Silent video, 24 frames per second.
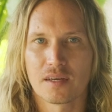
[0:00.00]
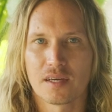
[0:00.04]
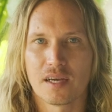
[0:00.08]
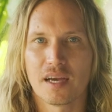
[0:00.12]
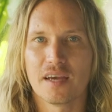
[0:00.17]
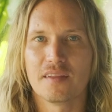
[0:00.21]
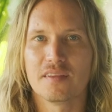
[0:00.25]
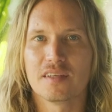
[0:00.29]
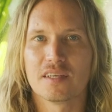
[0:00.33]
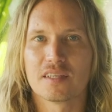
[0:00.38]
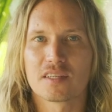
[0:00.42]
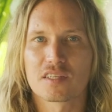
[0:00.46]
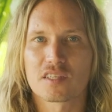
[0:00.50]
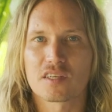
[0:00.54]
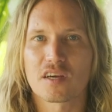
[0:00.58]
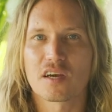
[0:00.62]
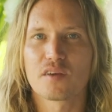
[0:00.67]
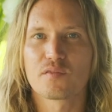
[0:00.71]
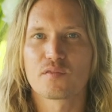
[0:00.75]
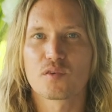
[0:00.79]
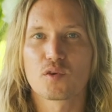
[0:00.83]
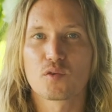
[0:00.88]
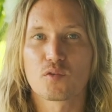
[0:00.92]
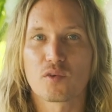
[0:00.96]
In the
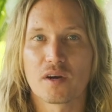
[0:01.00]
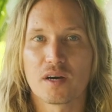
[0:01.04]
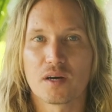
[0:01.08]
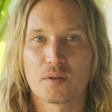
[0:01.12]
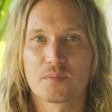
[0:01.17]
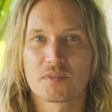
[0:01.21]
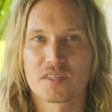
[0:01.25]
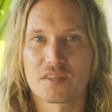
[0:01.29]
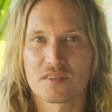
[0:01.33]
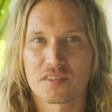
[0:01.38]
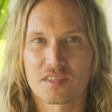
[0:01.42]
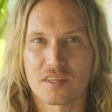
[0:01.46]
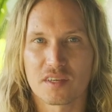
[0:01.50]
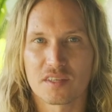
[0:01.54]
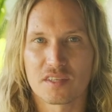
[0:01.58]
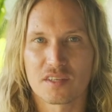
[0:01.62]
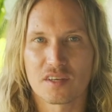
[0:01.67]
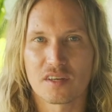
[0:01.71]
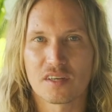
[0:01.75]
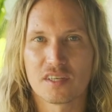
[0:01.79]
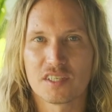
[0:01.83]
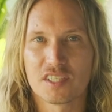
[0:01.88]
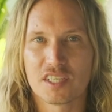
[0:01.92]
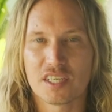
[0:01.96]
insightful realms of
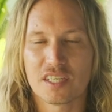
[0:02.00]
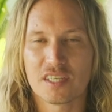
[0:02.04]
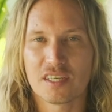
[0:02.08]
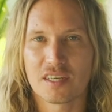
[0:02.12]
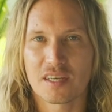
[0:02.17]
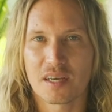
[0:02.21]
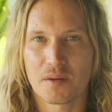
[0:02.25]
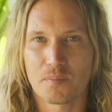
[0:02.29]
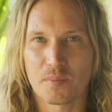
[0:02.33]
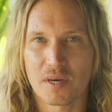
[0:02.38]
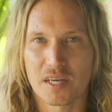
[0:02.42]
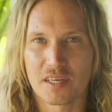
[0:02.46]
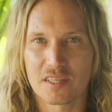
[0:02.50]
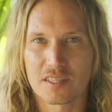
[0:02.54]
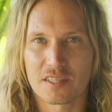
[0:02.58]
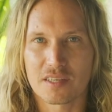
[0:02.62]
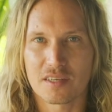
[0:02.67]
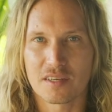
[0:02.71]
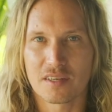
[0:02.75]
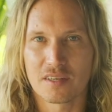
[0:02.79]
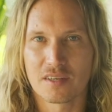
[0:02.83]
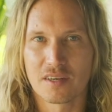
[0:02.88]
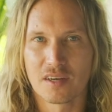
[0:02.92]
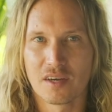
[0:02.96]
sociology and
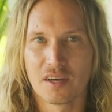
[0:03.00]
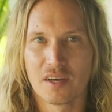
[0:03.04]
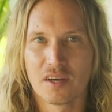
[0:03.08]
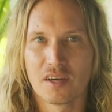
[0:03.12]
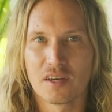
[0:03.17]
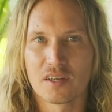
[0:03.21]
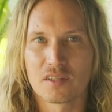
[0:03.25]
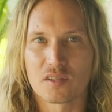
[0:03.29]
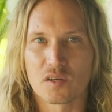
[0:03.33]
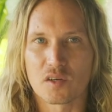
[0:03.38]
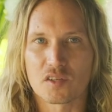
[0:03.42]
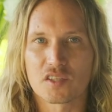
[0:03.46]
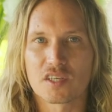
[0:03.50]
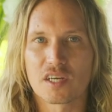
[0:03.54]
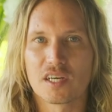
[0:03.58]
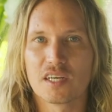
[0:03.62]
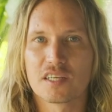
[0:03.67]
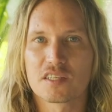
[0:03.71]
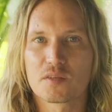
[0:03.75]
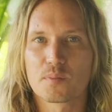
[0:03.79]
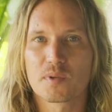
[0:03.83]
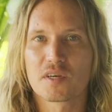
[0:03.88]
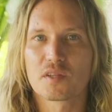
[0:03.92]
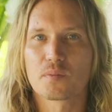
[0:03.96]
medicine, Dr.
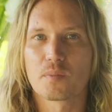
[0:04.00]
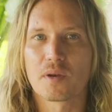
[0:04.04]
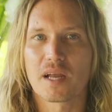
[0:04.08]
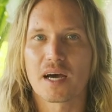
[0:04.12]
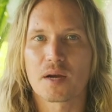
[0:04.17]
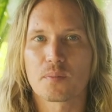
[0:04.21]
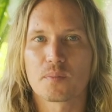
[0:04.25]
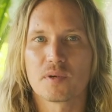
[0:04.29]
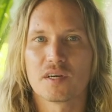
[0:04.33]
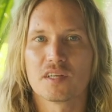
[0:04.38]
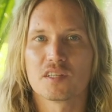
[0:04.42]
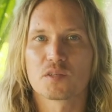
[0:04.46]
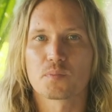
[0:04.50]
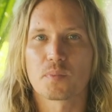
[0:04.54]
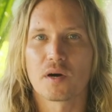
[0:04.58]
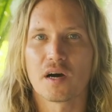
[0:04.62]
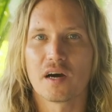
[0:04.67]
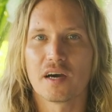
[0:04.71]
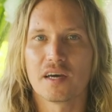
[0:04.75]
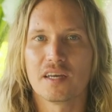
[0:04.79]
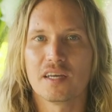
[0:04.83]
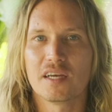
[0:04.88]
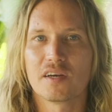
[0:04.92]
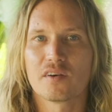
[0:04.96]
Elizabeth Blackburn's
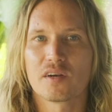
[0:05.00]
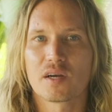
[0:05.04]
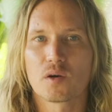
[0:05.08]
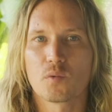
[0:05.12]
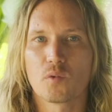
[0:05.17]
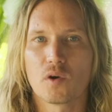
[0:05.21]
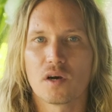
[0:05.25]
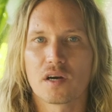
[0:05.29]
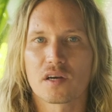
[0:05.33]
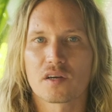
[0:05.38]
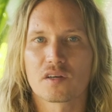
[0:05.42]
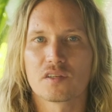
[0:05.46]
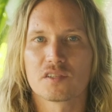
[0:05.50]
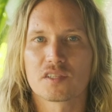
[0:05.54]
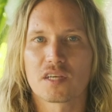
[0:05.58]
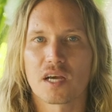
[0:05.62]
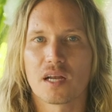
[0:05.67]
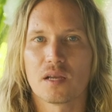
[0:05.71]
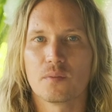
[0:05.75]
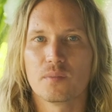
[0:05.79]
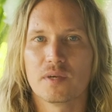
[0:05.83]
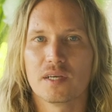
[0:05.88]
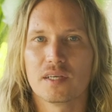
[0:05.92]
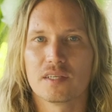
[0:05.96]
pioneering work on
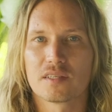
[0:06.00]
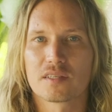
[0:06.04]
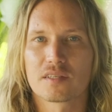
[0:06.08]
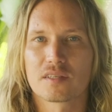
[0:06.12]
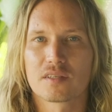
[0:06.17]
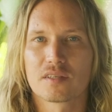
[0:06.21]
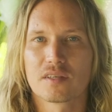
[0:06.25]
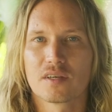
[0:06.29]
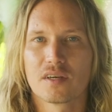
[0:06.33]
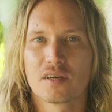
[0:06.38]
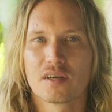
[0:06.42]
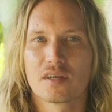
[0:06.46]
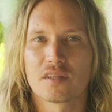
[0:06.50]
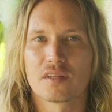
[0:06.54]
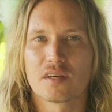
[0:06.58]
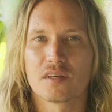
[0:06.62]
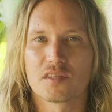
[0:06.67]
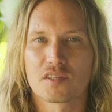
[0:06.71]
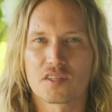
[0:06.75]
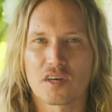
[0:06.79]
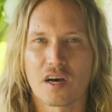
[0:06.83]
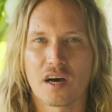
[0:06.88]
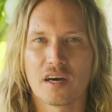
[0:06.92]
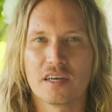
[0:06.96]
telomeres, those
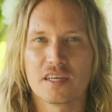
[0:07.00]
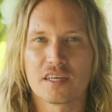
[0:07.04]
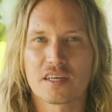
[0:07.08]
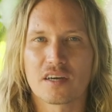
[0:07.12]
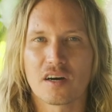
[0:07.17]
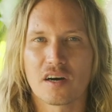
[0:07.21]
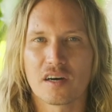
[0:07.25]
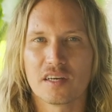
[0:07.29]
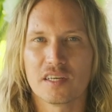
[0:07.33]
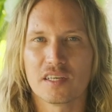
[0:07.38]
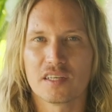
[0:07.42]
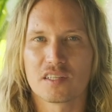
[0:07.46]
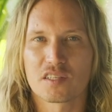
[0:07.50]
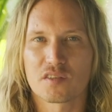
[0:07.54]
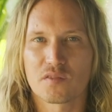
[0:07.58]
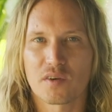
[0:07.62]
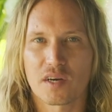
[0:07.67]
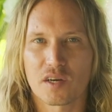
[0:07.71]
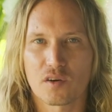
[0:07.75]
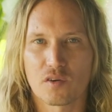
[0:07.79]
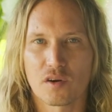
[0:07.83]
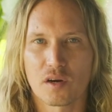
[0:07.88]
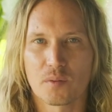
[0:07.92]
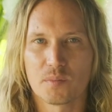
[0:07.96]
tiny guardians of our
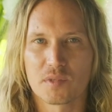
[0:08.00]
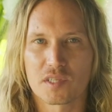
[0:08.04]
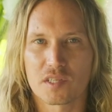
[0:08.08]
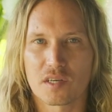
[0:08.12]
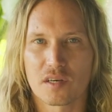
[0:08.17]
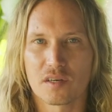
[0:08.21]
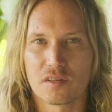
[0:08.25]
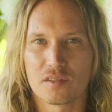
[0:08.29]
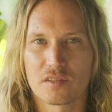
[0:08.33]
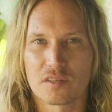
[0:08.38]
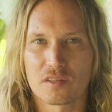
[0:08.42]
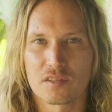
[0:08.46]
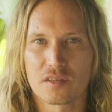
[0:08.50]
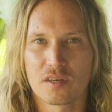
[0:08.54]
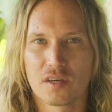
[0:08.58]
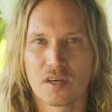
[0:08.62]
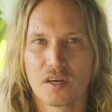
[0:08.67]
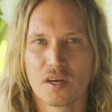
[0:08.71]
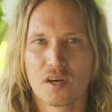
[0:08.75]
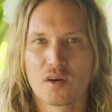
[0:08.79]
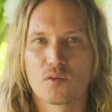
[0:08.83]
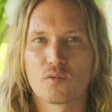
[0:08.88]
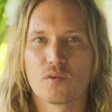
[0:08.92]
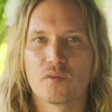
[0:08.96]
chromosomes,
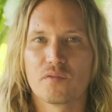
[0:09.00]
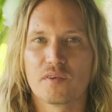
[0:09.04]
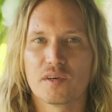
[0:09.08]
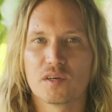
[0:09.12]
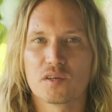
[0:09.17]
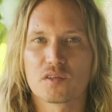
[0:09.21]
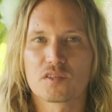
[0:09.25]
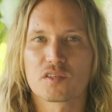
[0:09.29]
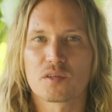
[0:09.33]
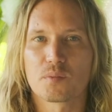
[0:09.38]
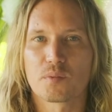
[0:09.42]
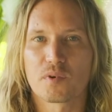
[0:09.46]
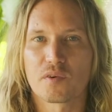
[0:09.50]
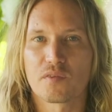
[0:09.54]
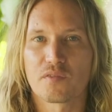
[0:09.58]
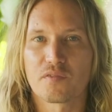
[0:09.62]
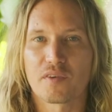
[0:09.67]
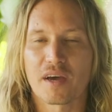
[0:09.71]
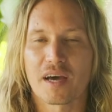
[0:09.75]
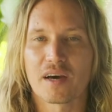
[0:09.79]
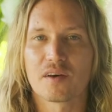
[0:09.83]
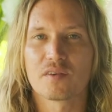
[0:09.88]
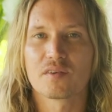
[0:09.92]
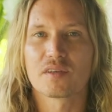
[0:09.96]
reveals the
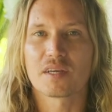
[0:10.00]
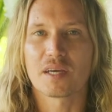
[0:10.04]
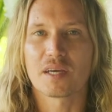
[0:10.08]
profound